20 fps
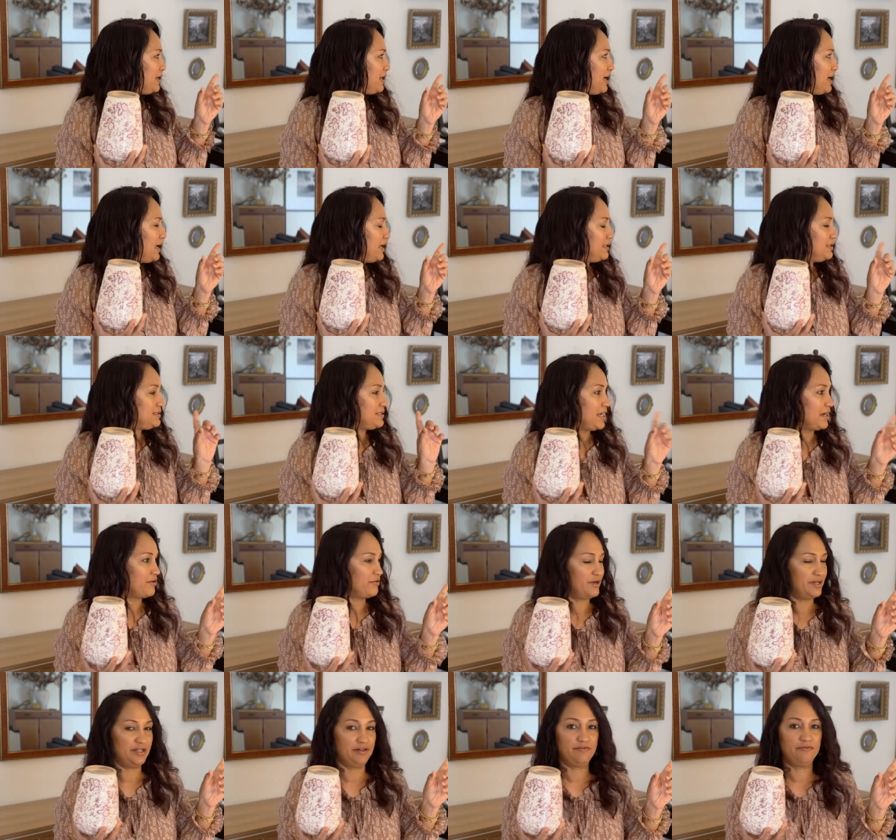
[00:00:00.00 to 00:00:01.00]
I
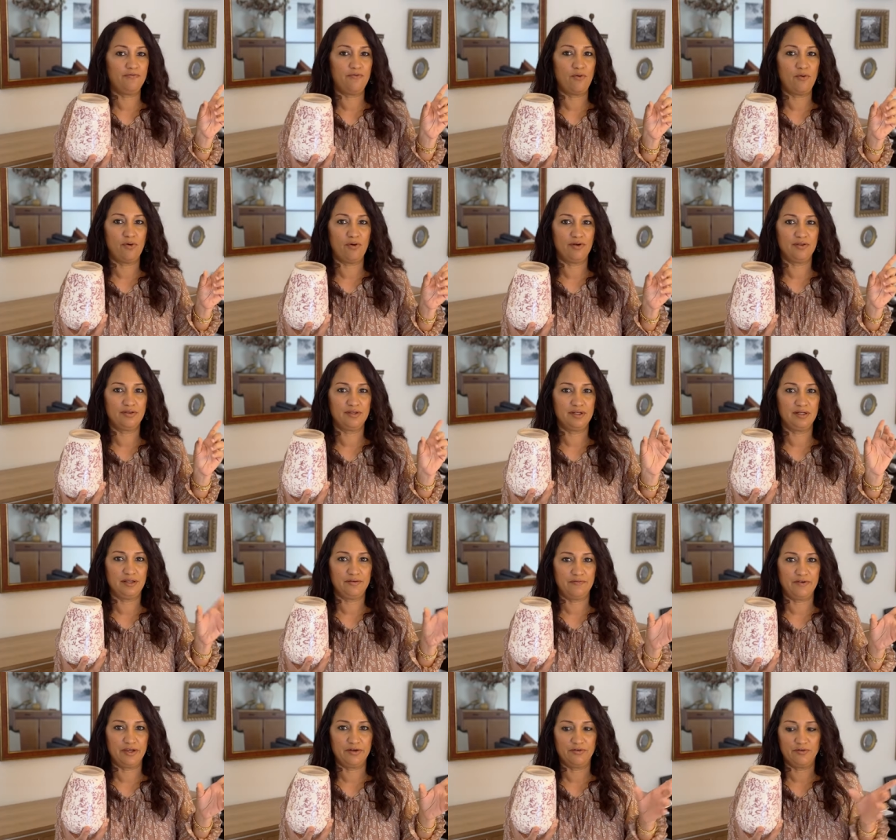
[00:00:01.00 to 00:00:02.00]
decorated for the
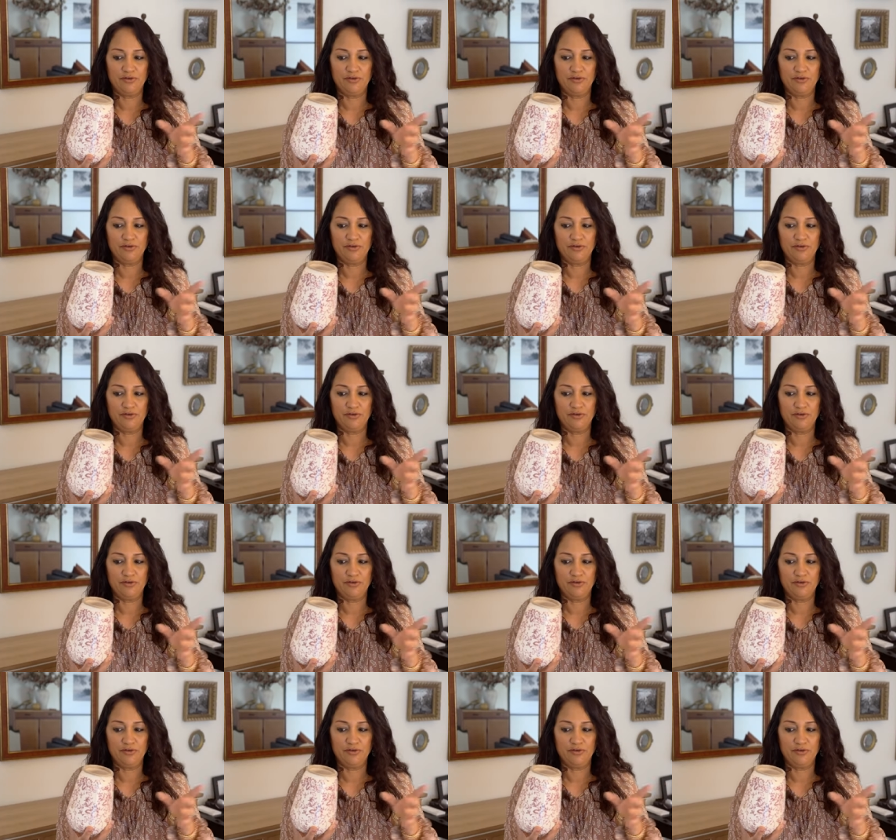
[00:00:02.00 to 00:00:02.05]
living